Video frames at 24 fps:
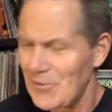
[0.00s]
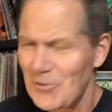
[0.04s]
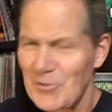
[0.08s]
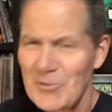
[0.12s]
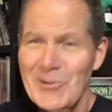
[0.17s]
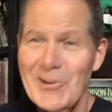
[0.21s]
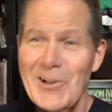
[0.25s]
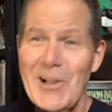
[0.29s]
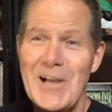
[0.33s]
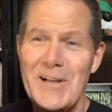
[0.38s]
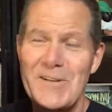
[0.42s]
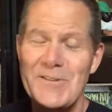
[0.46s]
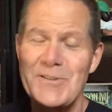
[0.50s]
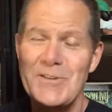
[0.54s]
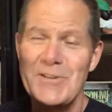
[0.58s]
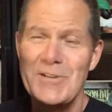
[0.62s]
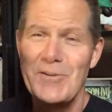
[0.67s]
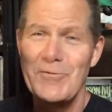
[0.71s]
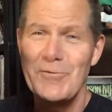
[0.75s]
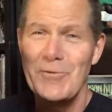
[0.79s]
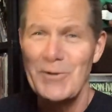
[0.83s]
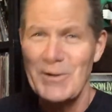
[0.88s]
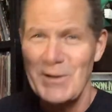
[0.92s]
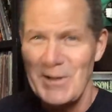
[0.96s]
there's lots of
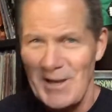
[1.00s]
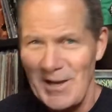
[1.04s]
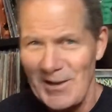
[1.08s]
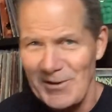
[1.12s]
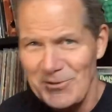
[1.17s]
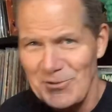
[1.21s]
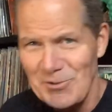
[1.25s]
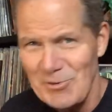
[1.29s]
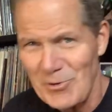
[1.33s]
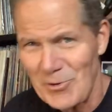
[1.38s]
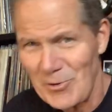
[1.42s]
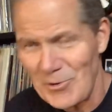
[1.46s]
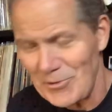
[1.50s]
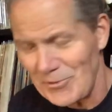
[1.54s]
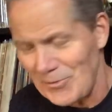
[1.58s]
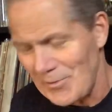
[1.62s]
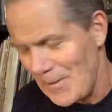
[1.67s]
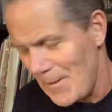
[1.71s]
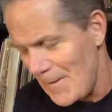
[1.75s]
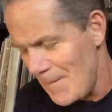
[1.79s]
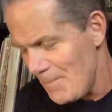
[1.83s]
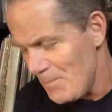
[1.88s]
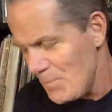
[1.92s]
different guest stars.